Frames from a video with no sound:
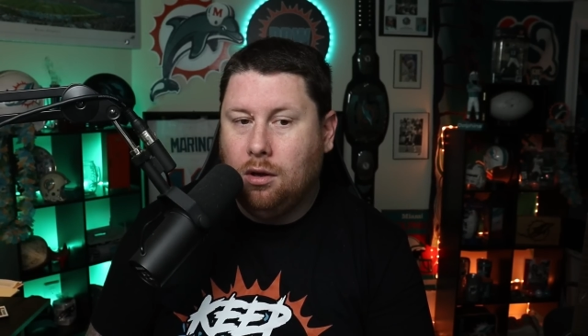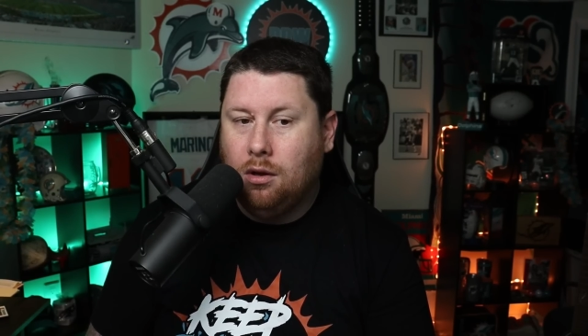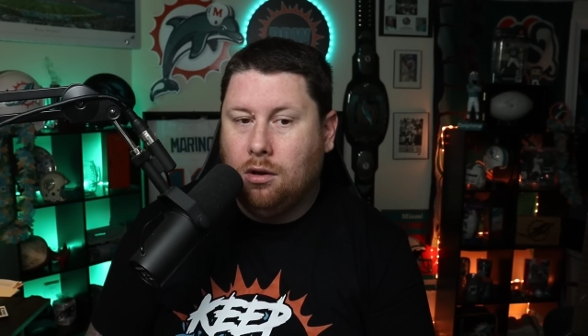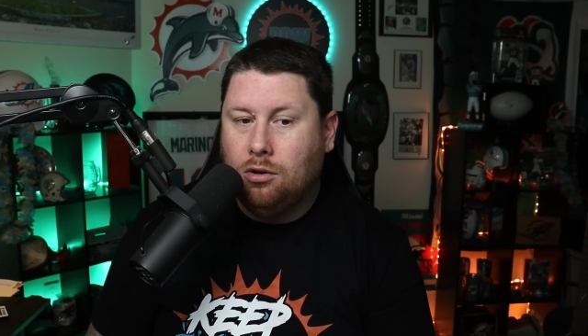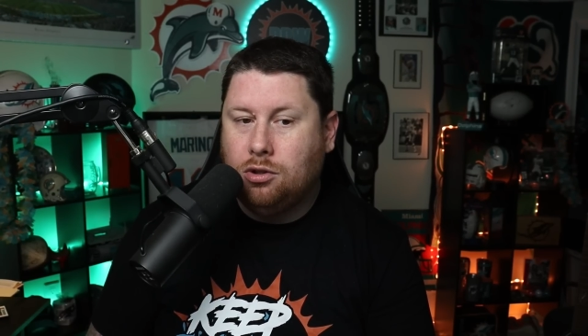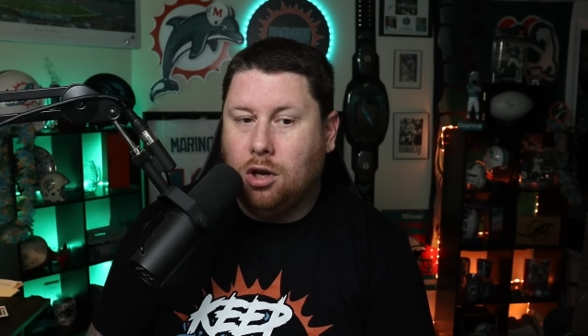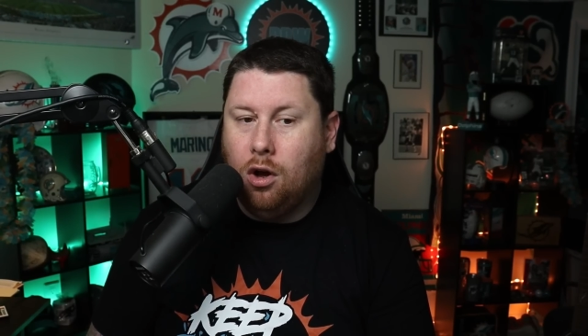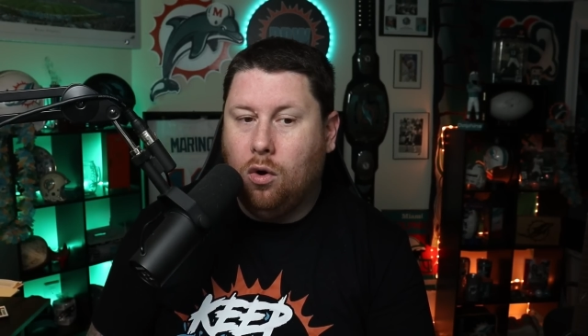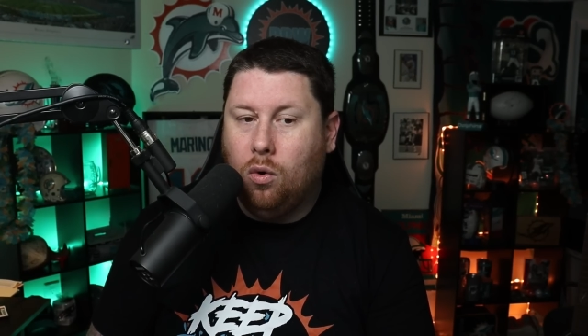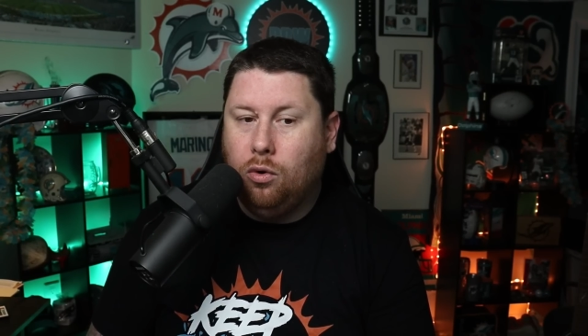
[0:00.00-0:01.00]

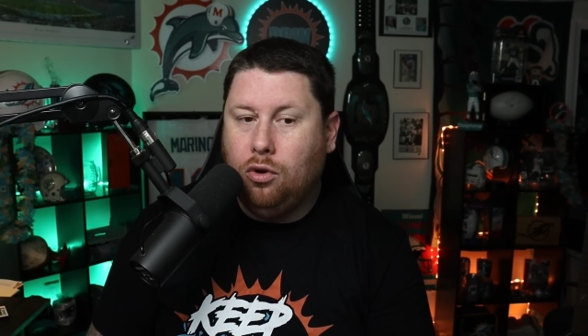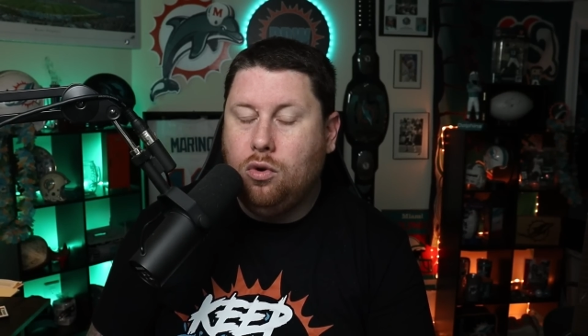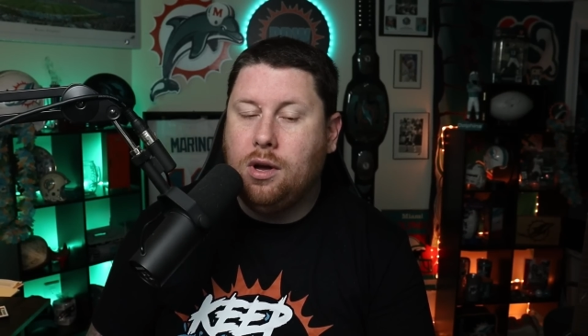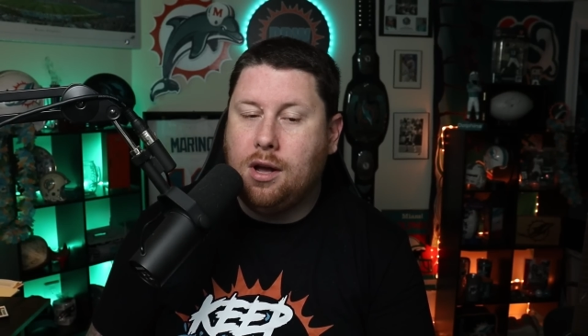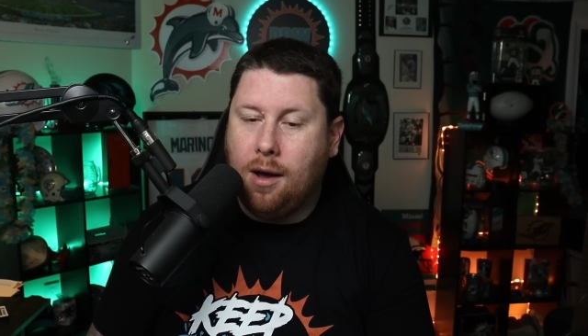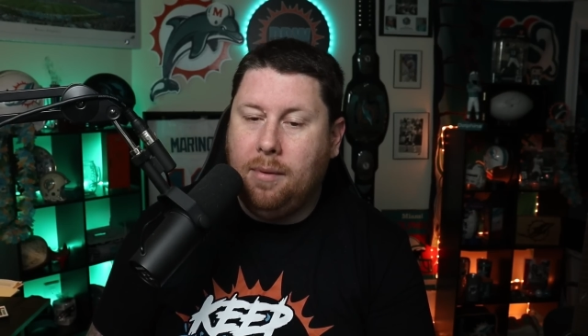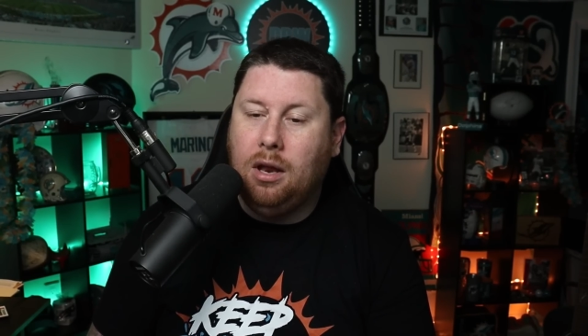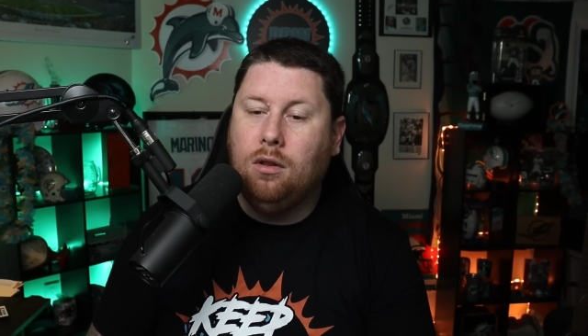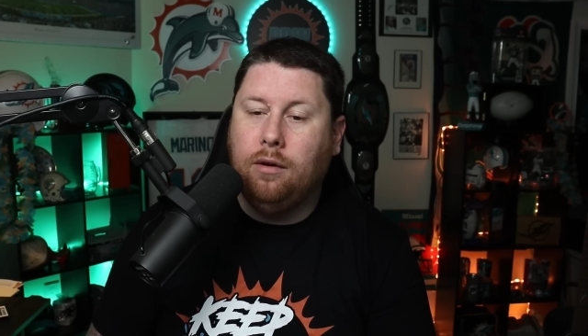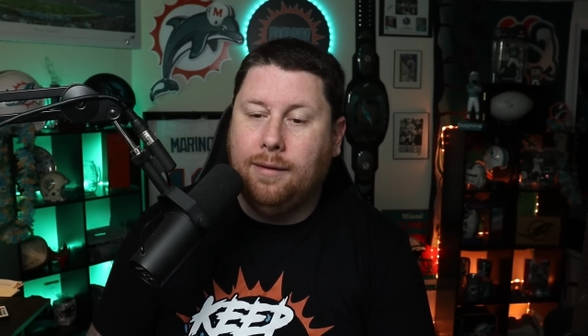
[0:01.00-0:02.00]
so you can come
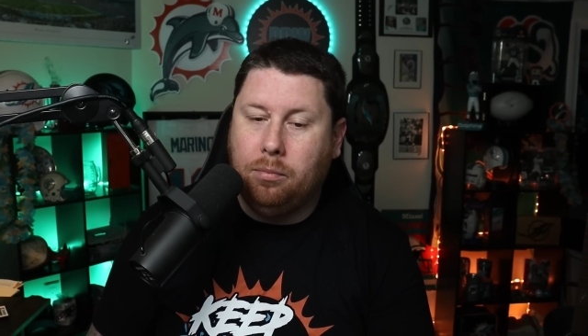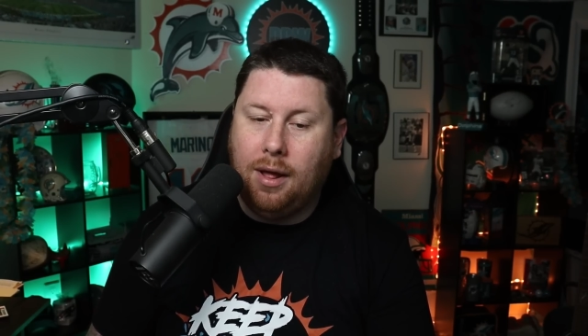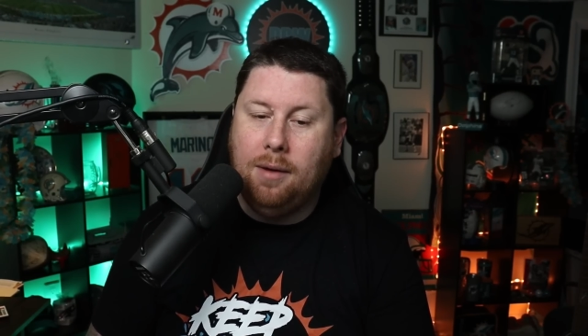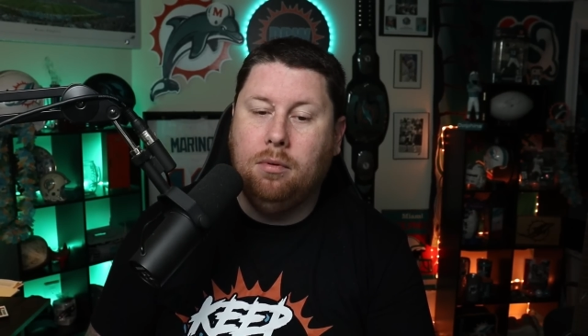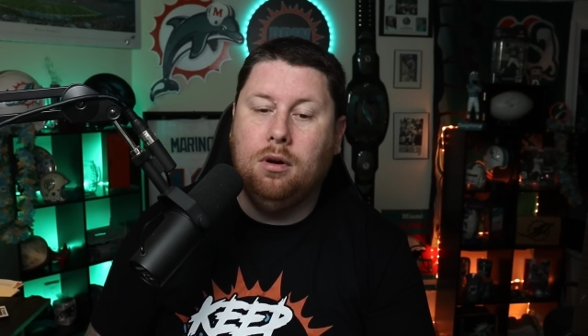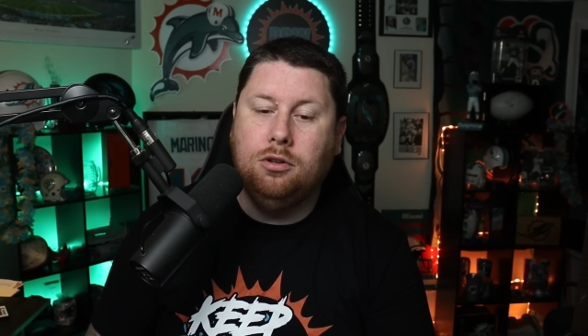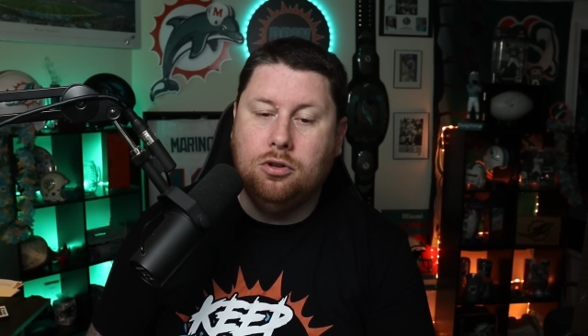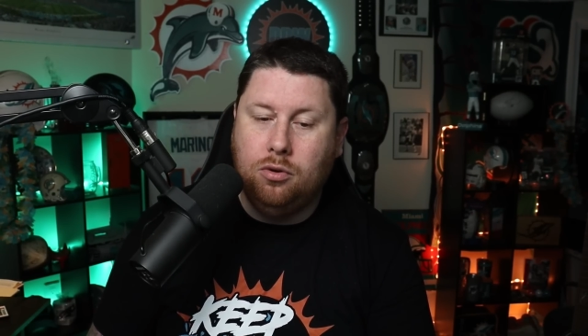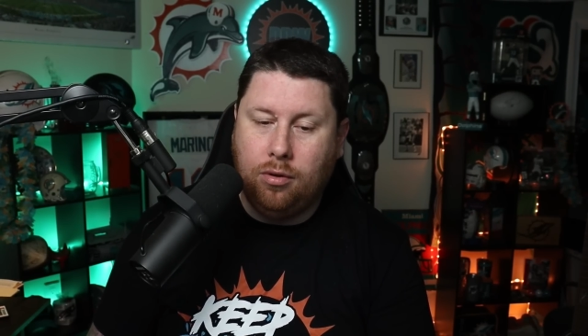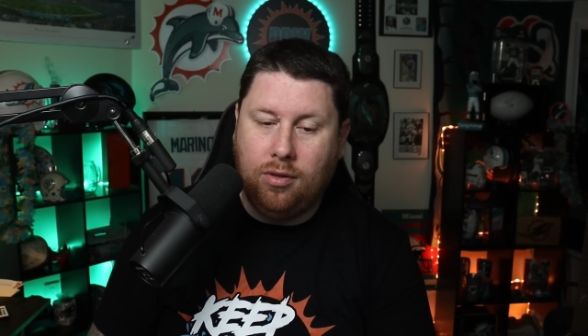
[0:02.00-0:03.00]
in, learn the playbook, do
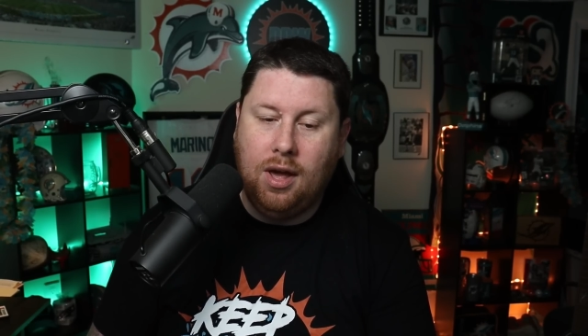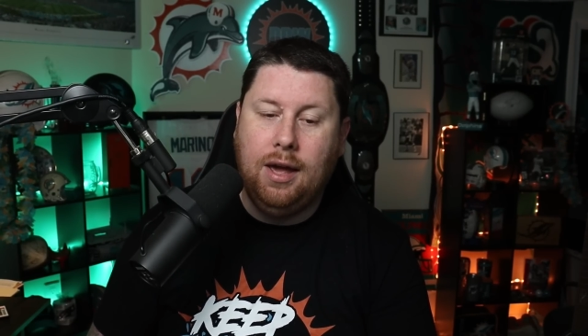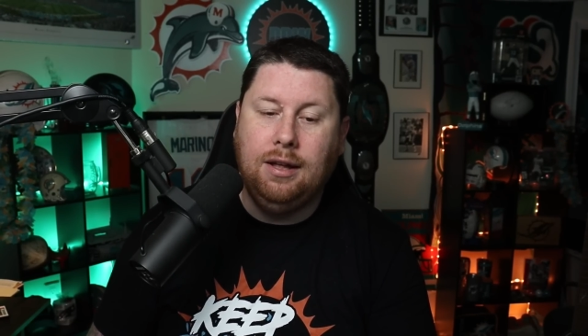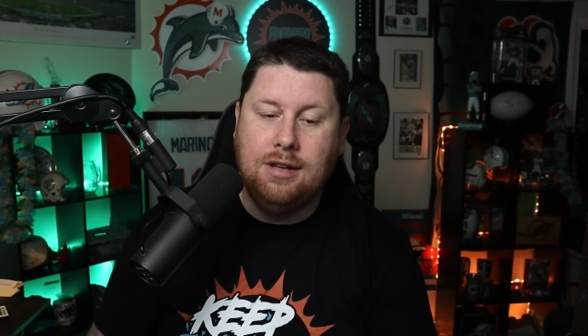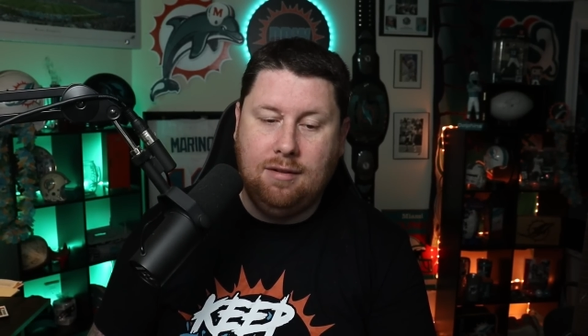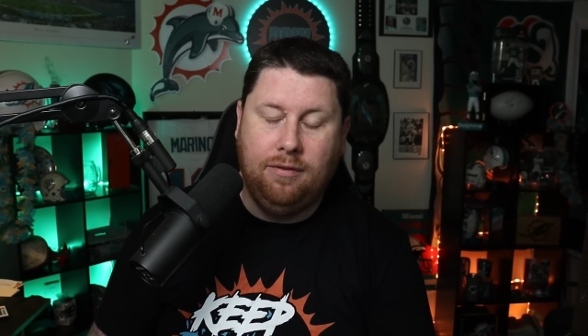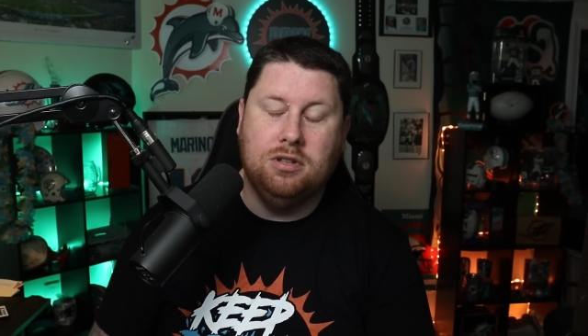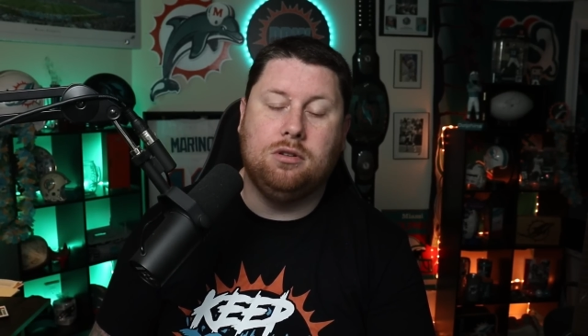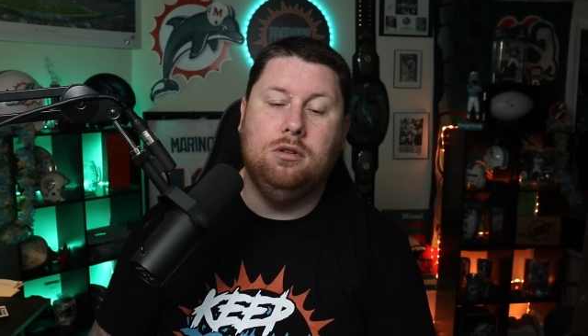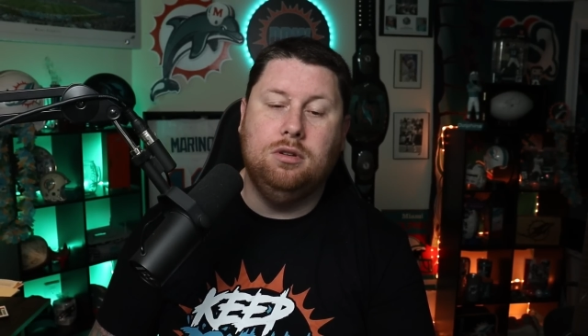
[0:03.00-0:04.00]
your thing, take
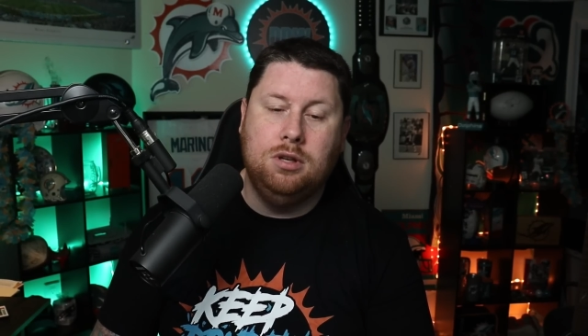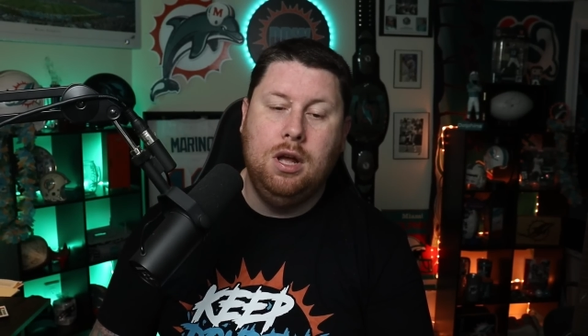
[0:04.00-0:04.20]
physicals